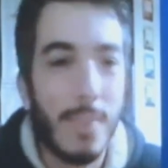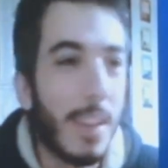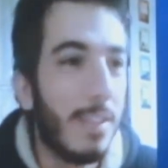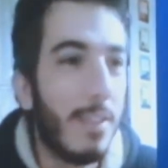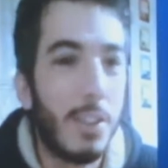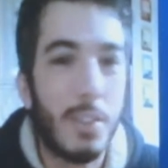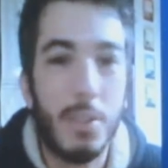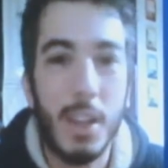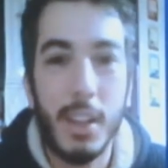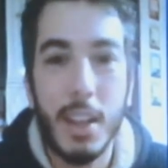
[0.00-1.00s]
cannot
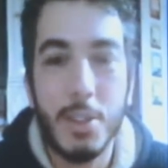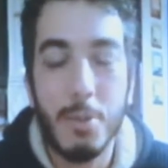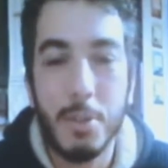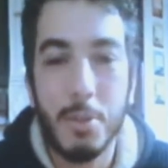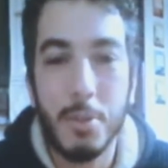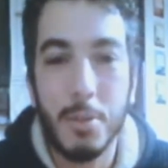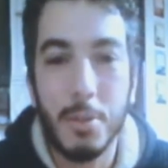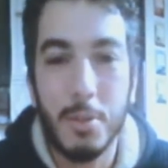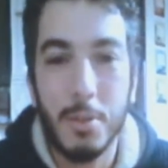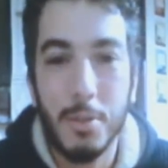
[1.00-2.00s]
really answer
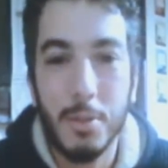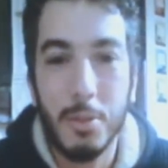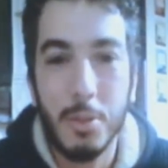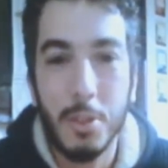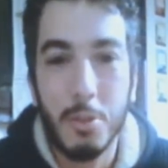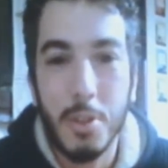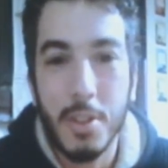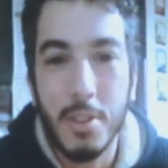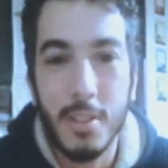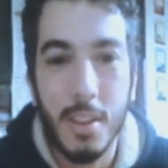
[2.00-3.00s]
to your
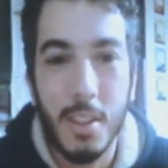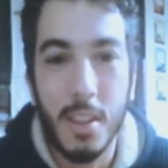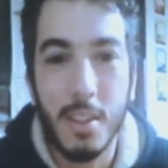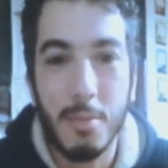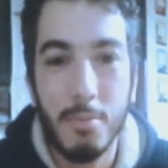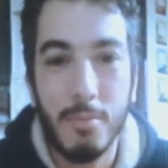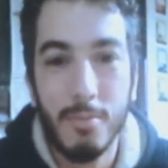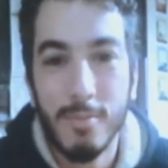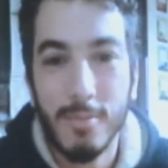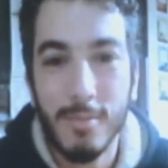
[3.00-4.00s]
question, I
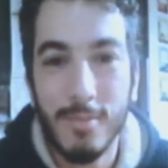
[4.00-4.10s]
think.